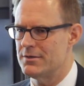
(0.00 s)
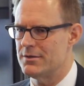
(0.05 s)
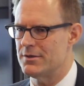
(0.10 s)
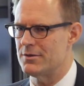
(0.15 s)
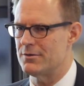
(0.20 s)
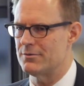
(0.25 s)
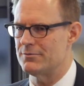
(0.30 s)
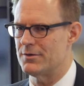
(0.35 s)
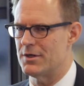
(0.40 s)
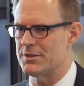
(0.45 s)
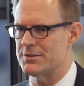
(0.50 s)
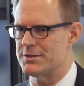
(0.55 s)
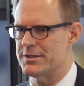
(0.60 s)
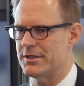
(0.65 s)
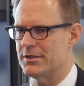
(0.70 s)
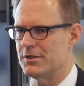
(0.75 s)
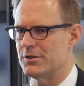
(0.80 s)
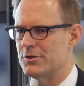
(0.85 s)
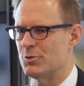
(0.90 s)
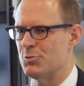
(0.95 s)
you know, a
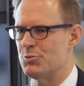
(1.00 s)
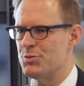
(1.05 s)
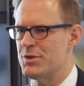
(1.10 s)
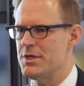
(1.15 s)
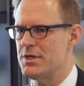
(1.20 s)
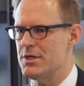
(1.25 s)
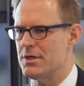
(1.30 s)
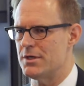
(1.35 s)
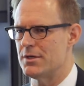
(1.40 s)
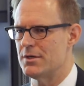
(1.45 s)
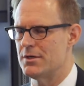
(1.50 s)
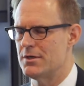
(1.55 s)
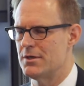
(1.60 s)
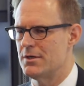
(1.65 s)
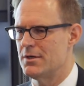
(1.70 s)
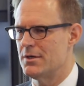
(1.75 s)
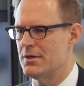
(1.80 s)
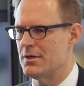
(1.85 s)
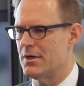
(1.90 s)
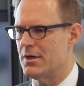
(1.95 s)
cyclical peak
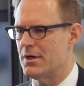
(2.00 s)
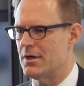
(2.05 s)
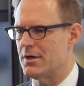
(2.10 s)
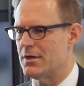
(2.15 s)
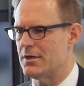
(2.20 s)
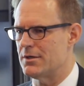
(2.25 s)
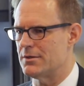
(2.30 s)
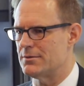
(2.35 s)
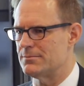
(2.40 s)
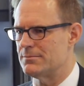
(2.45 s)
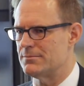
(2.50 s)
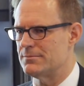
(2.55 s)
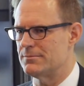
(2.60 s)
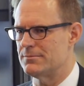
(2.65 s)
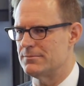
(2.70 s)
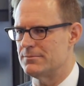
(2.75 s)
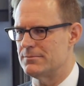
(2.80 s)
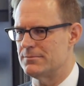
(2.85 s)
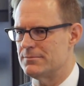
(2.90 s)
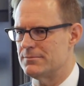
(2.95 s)

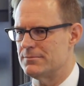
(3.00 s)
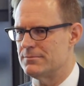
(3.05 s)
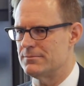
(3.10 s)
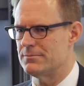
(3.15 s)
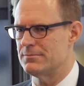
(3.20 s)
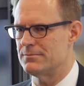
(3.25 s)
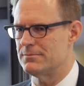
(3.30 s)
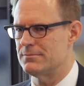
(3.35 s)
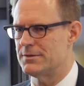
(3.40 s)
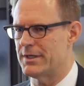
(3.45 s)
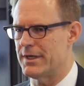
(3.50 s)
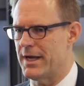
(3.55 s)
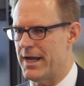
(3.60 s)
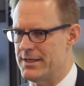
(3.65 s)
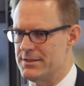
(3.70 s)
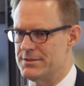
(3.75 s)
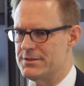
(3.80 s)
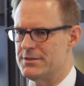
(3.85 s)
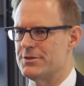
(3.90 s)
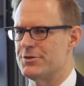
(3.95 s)
that
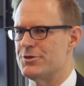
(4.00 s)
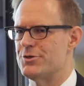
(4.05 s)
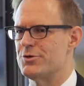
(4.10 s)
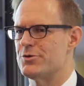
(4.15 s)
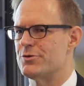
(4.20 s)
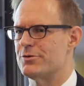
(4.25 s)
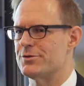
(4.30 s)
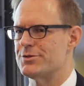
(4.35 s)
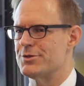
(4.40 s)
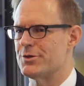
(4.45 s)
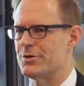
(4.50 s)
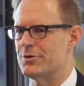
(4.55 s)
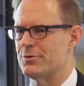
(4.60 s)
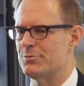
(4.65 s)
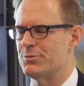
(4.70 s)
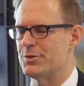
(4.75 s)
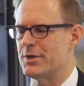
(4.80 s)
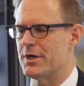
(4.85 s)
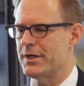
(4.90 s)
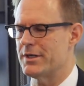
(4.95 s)
ends in the neutral
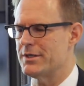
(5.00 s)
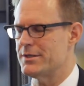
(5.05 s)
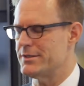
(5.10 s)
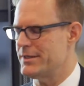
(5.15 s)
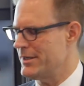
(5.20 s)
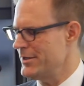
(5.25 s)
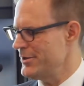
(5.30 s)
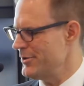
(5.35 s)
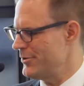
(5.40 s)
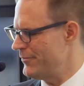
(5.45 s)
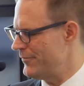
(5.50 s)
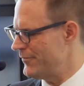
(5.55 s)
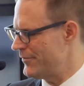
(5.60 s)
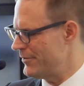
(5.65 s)
zone. But I can tell you